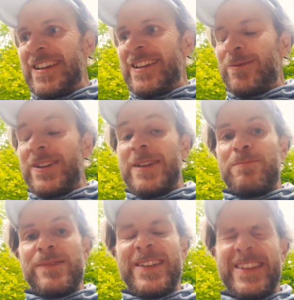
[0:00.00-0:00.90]
But I'm
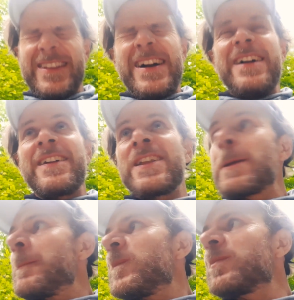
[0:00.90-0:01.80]
pretty tired,
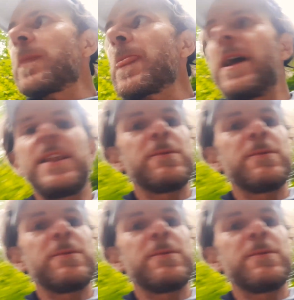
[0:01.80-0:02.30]
and I'm